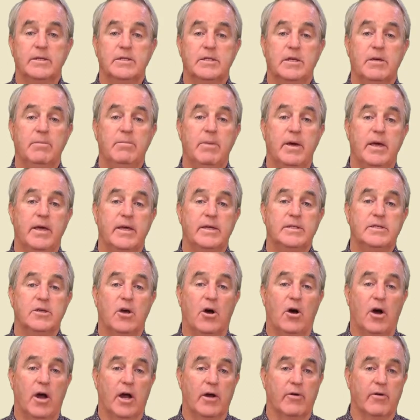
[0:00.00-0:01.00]
Timber is
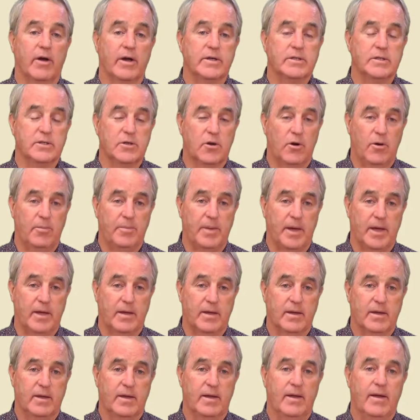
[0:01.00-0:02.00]

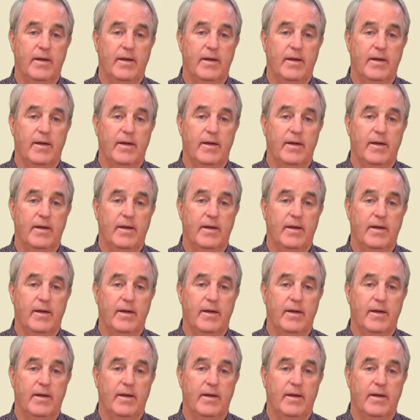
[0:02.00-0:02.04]
hygroscopic.